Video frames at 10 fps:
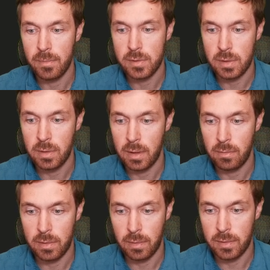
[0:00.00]
So
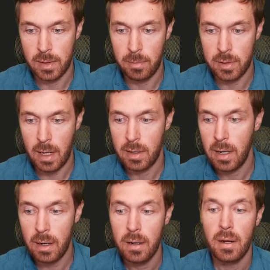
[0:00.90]
here it's labeled down
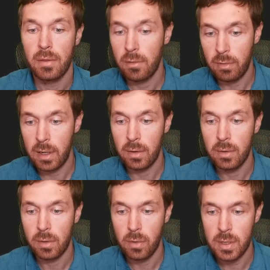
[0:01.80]
here, the
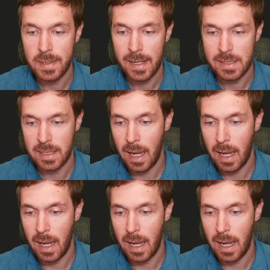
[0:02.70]
renal cortex.